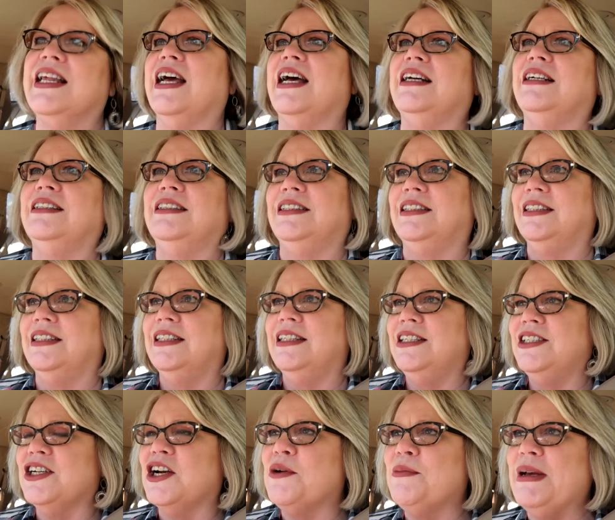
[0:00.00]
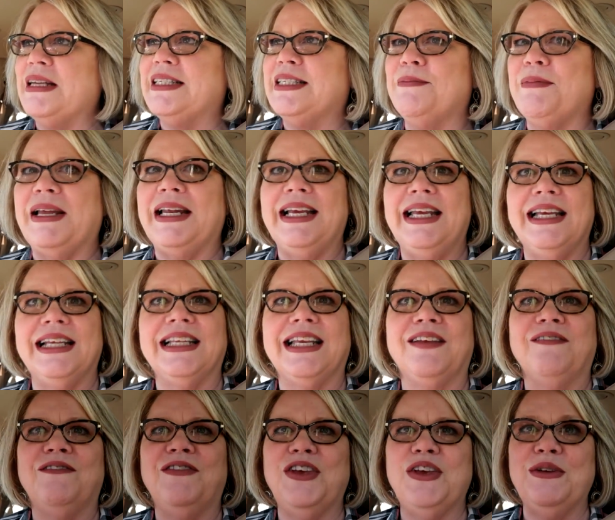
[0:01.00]
Now, talking about somebody getting
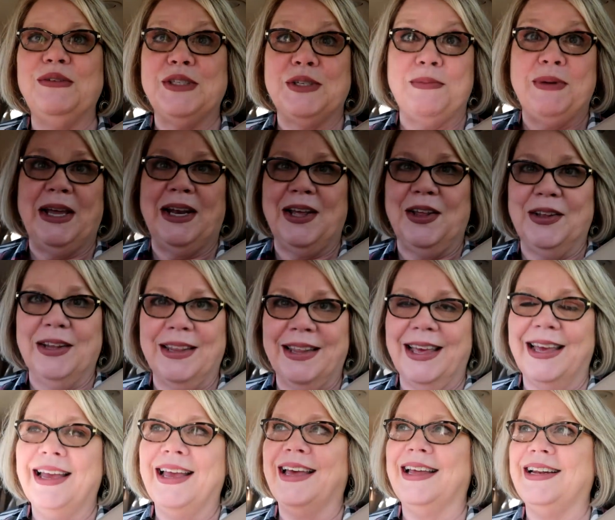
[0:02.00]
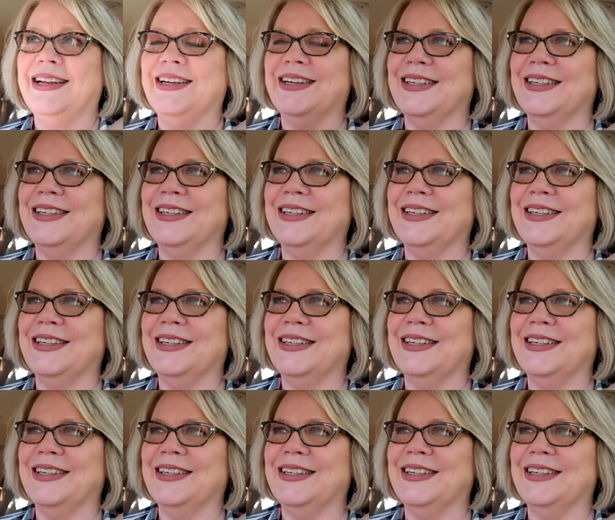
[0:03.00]
confused about all of that,